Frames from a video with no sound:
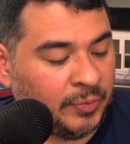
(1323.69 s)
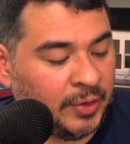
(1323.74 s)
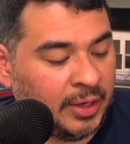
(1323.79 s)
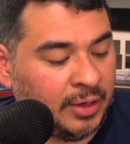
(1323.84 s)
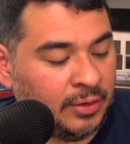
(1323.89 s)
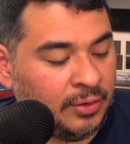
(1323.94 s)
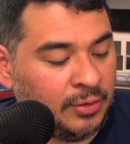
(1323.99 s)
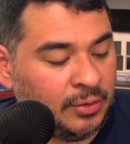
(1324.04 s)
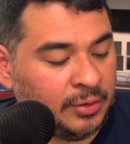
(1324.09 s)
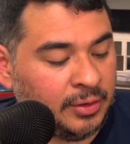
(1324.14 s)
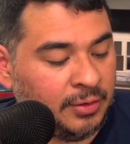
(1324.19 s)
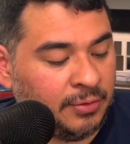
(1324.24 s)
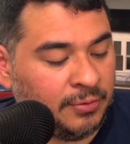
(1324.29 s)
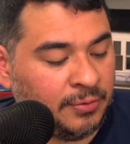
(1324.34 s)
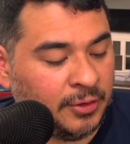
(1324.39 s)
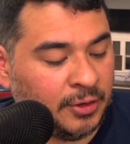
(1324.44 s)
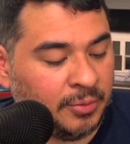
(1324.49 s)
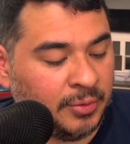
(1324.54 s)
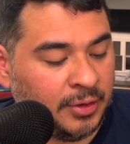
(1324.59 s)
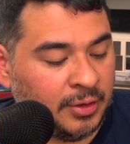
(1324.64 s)
a newly
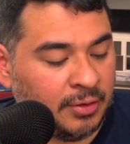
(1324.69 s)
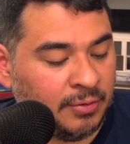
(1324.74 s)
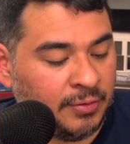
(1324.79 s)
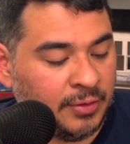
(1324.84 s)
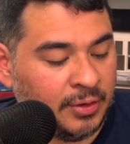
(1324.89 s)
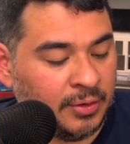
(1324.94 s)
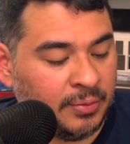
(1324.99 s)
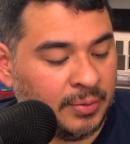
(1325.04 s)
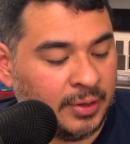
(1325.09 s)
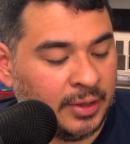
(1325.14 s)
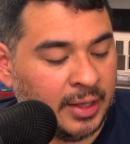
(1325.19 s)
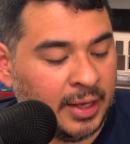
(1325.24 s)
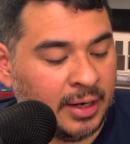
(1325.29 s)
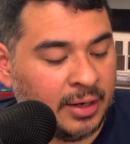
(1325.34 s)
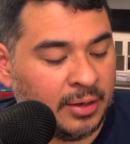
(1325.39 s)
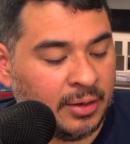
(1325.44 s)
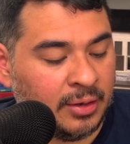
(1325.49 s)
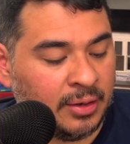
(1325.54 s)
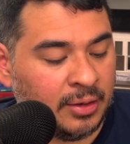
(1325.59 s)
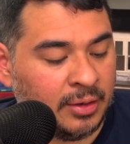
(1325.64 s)
filmed interview with
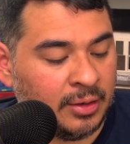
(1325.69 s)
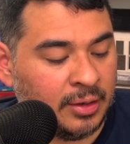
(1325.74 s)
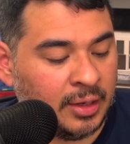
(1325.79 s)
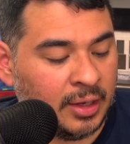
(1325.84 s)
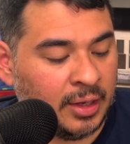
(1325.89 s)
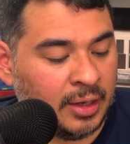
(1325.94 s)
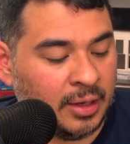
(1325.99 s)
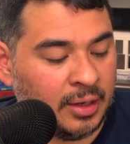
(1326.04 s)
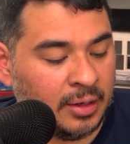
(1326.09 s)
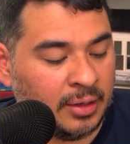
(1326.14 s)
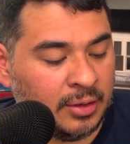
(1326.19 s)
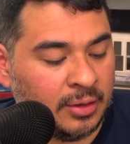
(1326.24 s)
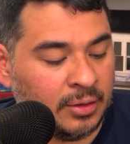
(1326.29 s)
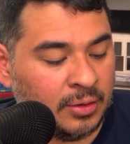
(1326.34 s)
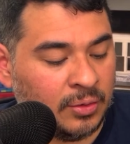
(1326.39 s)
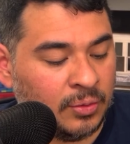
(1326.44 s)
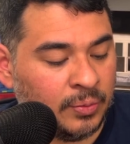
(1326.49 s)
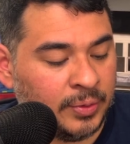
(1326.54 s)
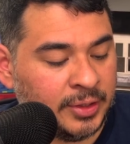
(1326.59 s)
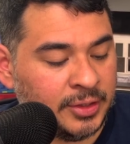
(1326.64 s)
editor
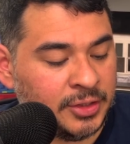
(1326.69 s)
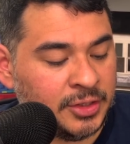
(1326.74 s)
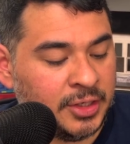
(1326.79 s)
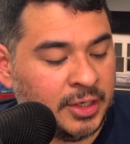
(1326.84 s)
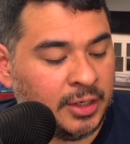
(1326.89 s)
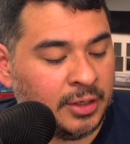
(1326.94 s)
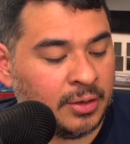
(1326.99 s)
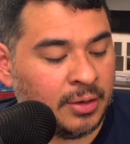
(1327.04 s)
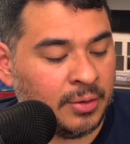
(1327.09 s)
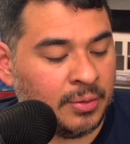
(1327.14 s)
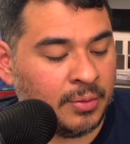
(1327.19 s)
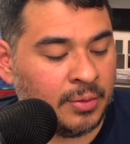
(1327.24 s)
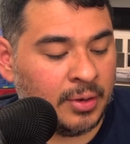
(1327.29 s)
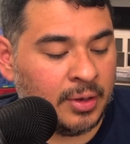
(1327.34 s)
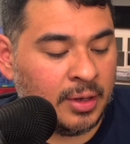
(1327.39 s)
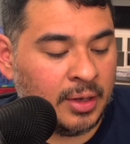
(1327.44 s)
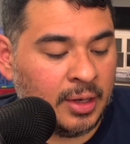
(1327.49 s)
Wingino.